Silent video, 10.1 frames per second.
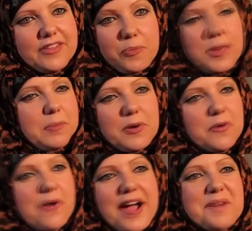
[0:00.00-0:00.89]
the
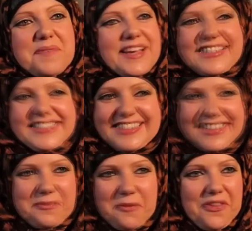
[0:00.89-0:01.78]
people around me
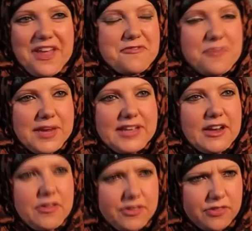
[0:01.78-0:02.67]
didn't want that for me
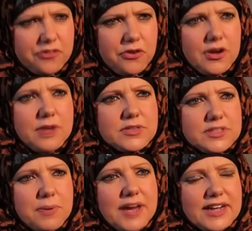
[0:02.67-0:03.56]
you know they, they thought it
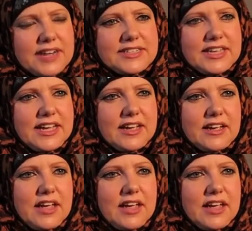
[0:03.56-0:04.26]
was a bad idea